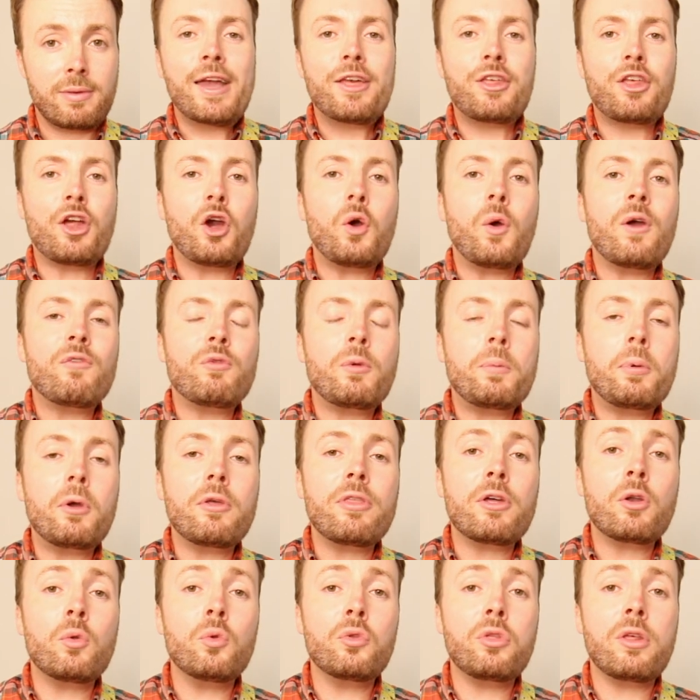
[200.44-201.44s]
So if we
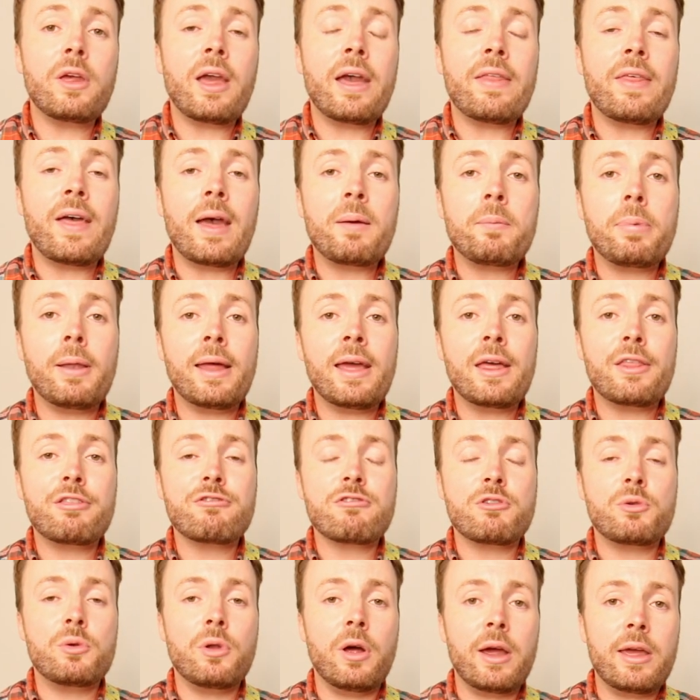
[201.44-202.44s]
put that all together and play it
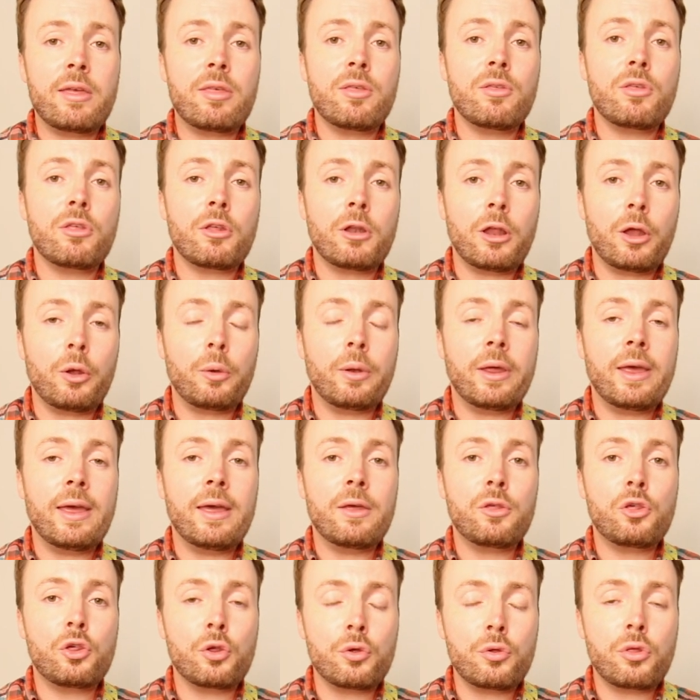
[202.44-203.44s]
through nice and
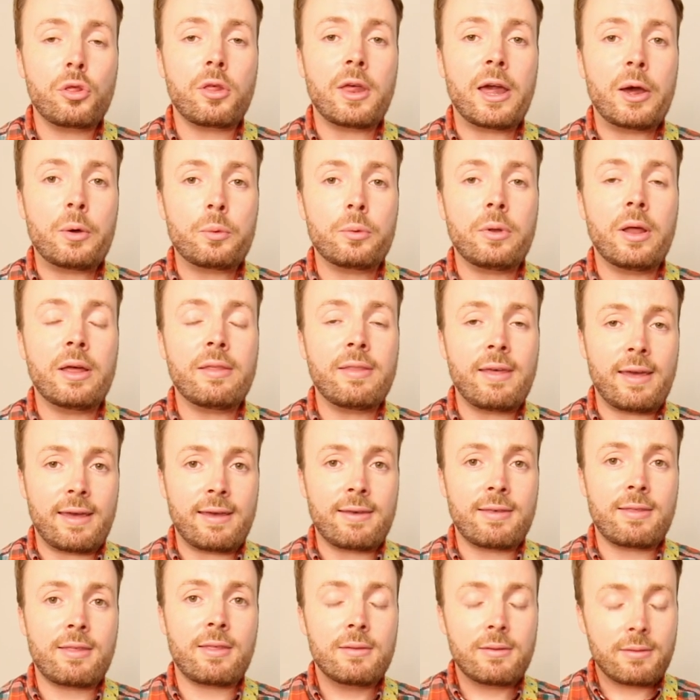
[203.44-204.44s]
slowly, it should sound like
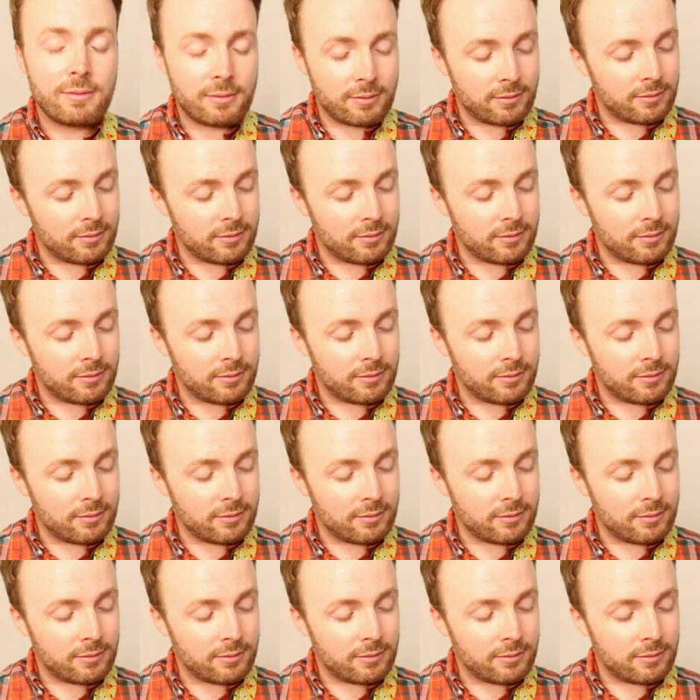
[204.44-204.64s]
this.